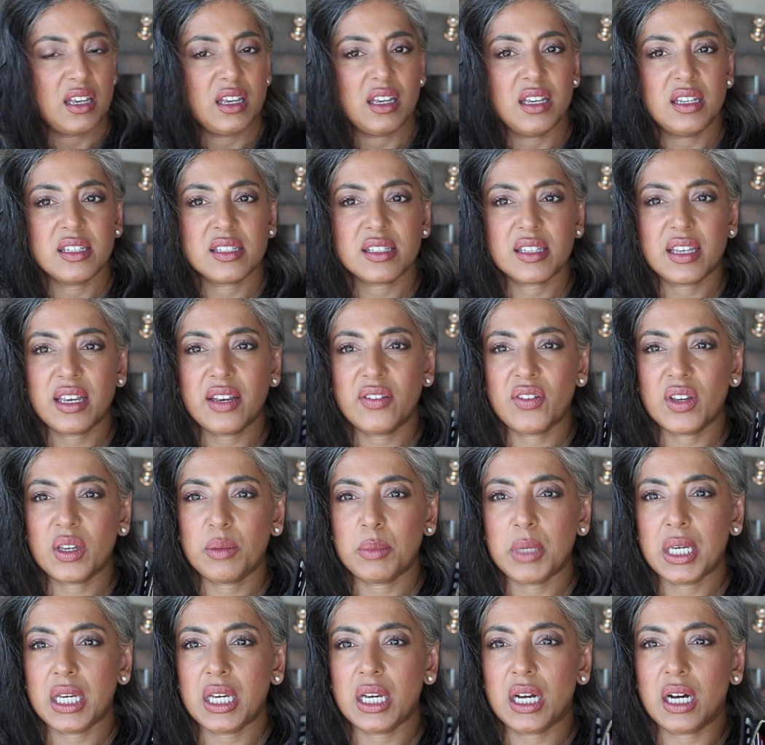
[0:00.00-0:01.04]
is giving
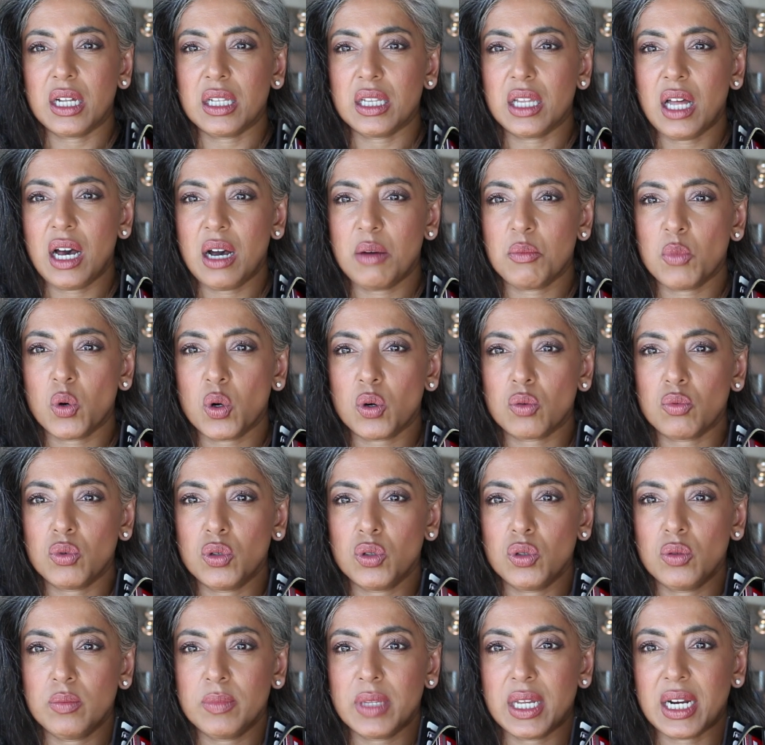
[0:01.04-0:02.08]
me a lot more
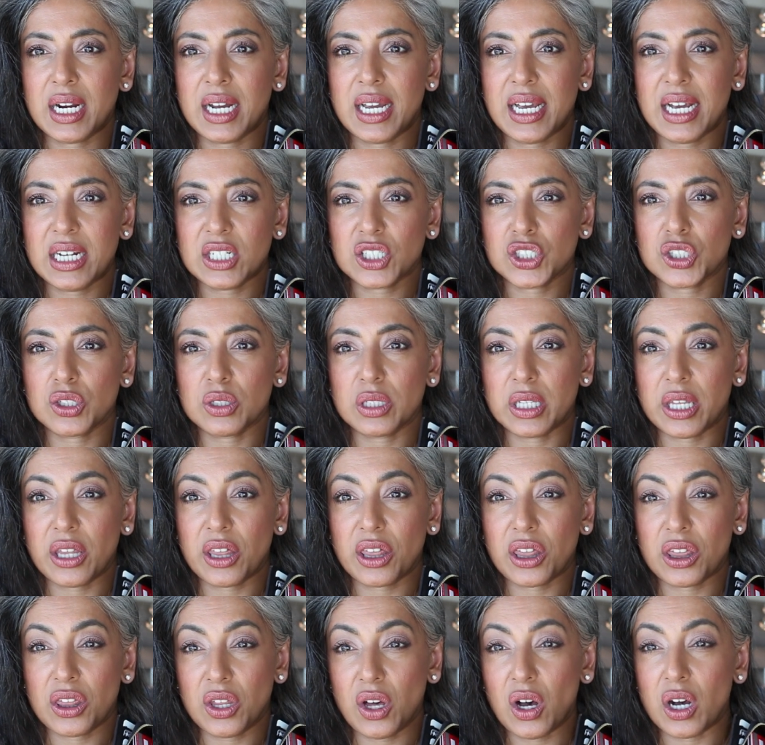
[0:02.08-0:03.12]
room than I actually
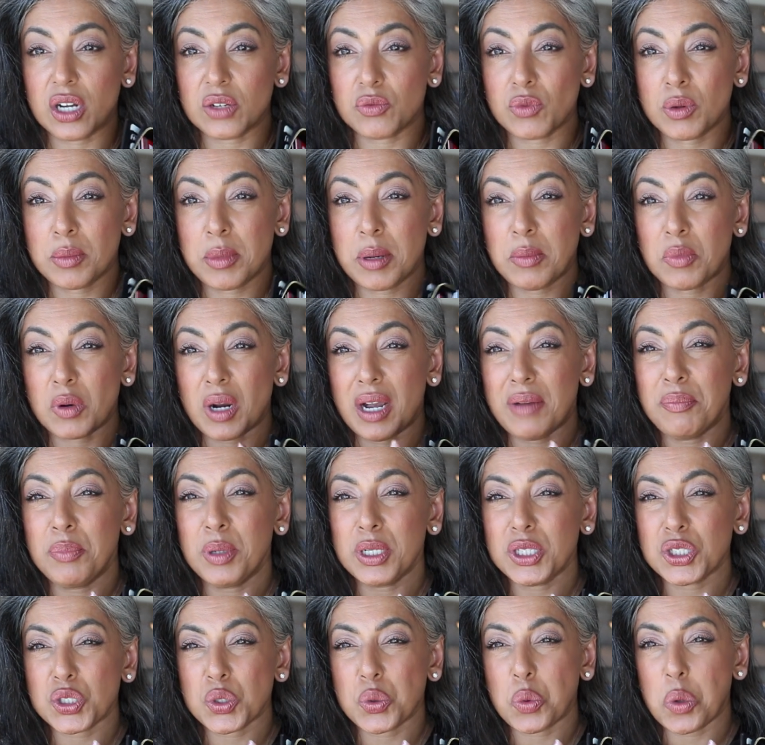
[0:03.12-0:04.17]
thought. Remember, I
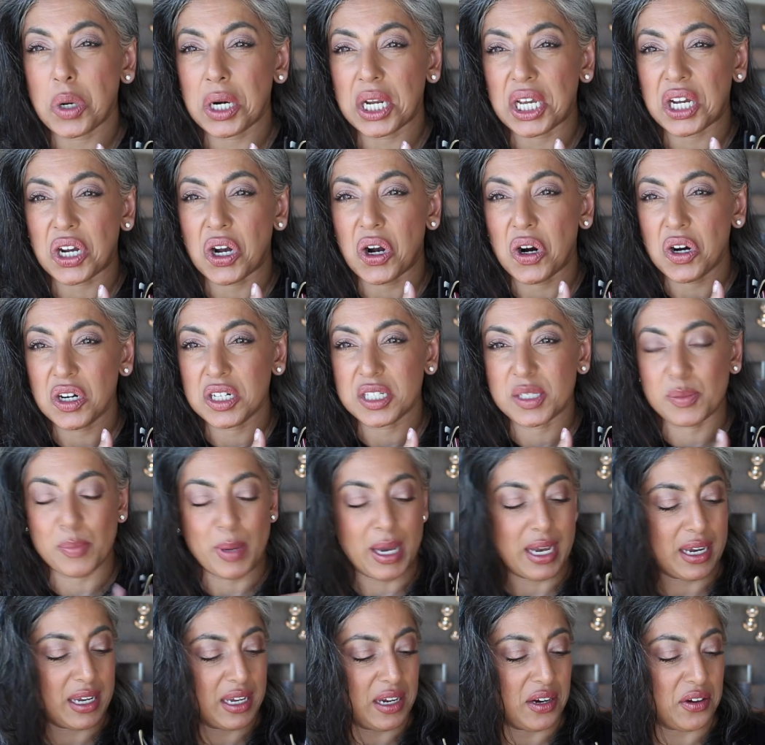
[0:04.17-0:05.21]
put 20 cards
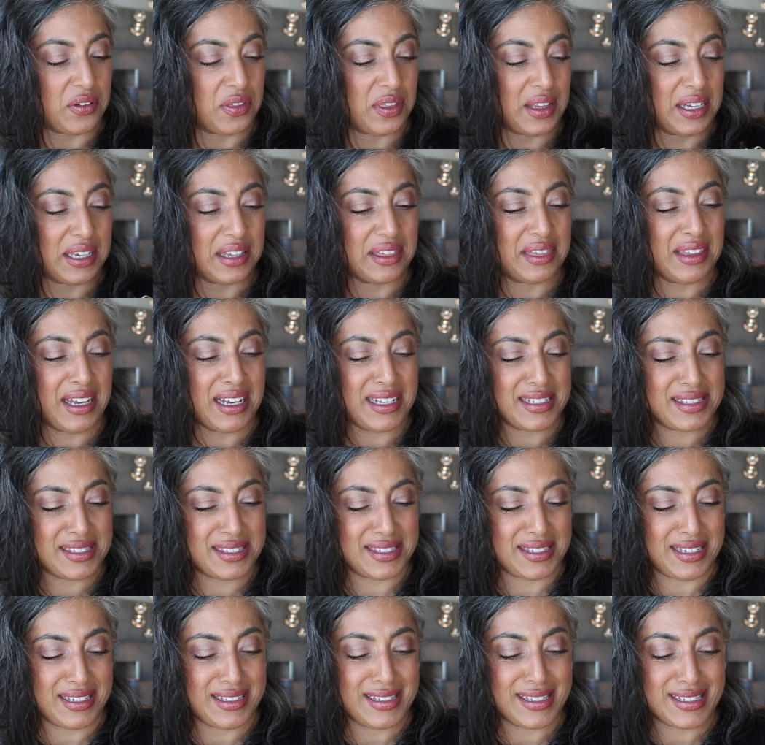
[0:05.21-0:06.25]
back here. Like,
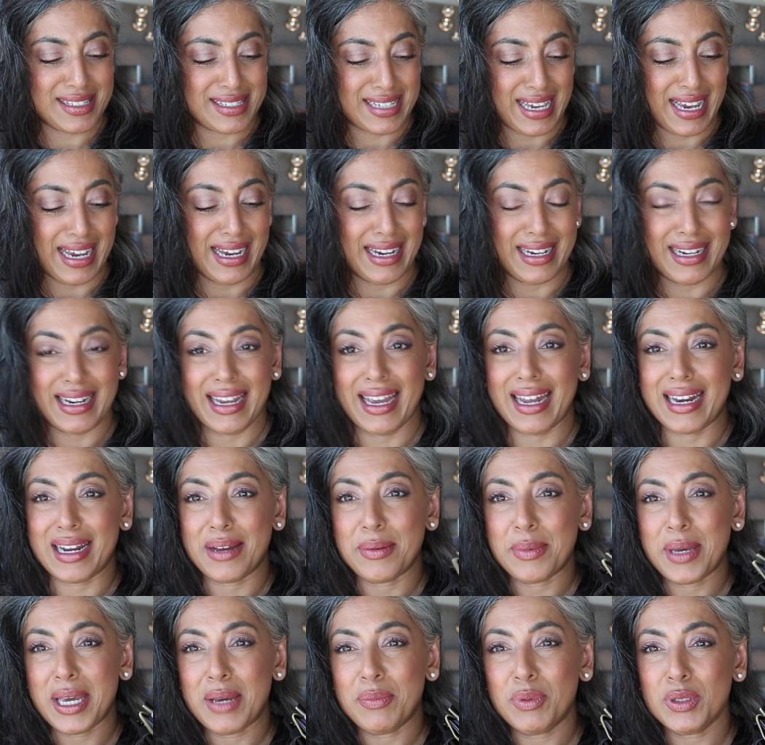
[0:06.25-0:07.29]
that's insane, and
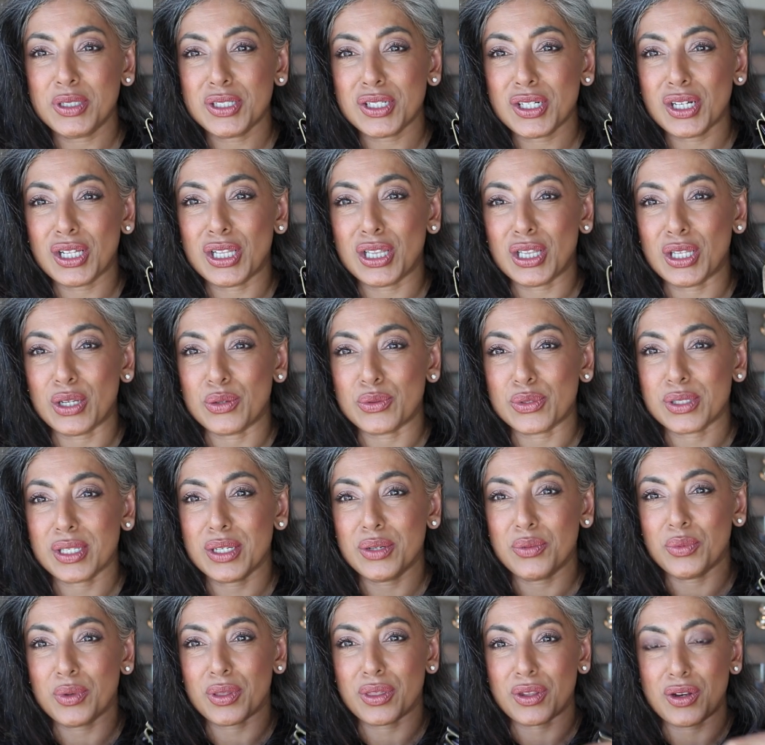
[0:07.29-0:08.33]
I'm able to close
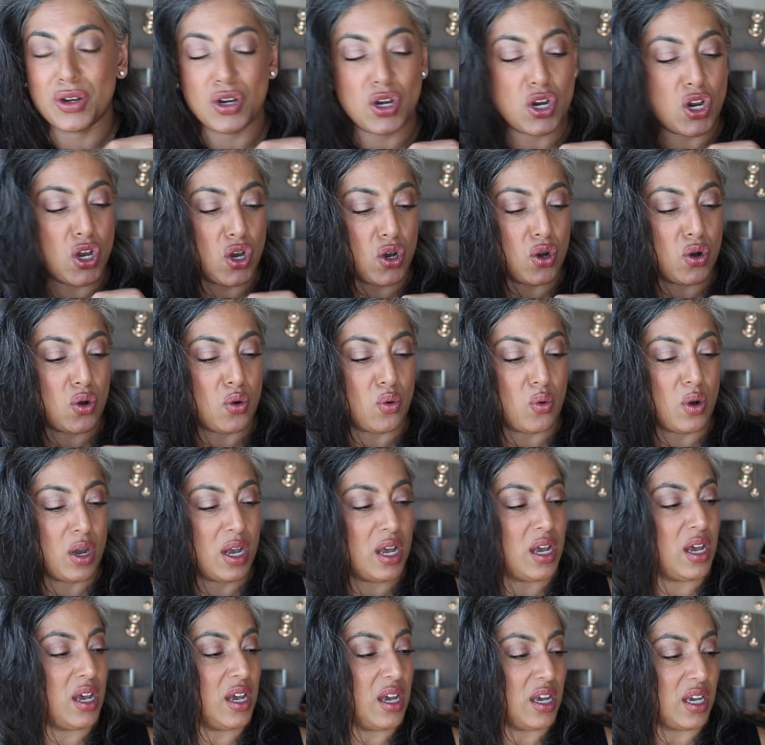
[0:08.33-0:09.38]
it with no
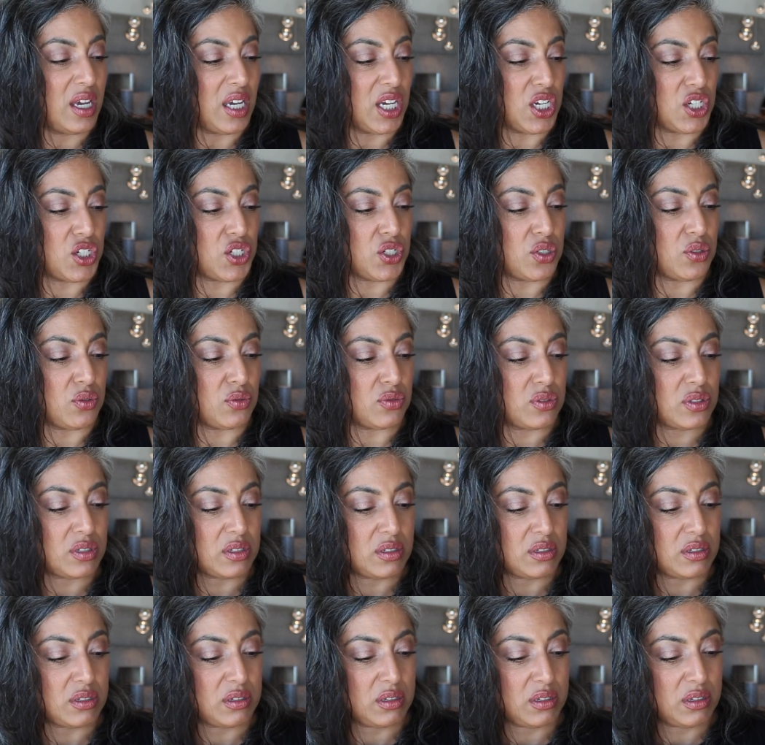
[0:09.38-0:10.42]

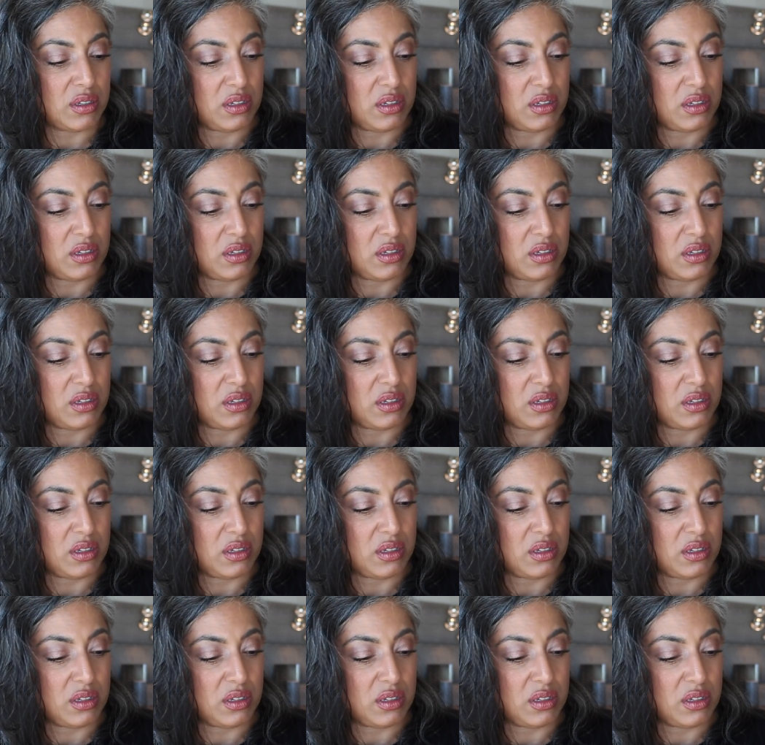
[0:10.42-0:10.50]
issues.